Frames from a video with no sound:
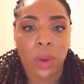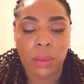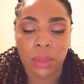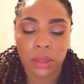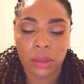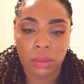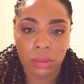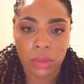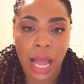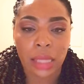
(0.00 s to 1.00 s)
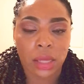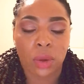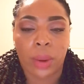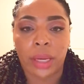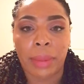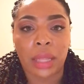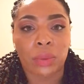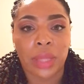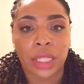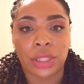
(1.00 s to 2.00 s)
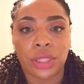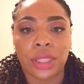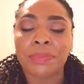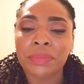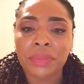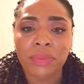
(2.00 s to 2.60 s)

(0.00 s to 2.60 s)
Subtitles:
what was not so great about the relationship.